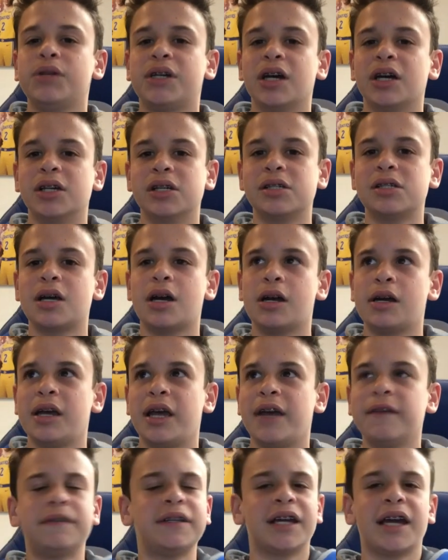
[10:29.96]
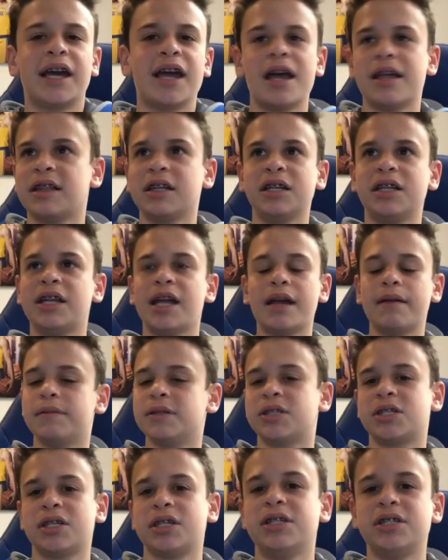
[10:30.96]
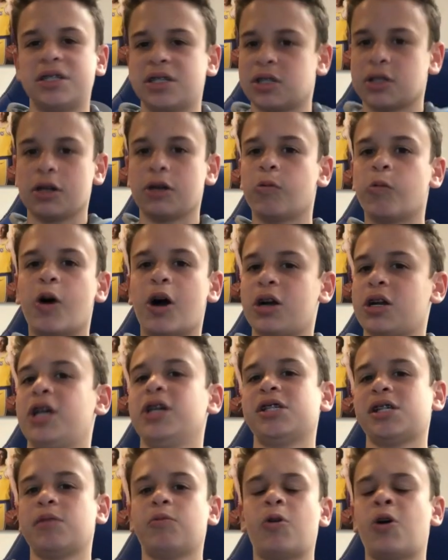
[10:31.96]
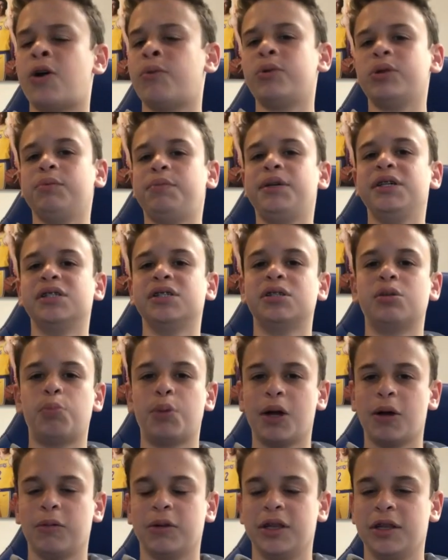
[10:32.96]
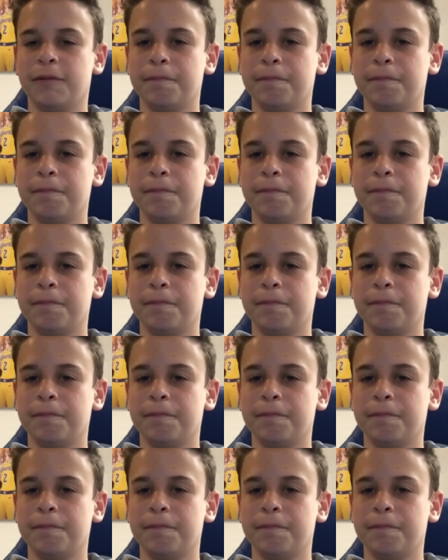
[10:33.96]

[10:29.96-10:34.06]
because if they get Anthony Davis, he's just going to walk because they won't have any pieces to pair with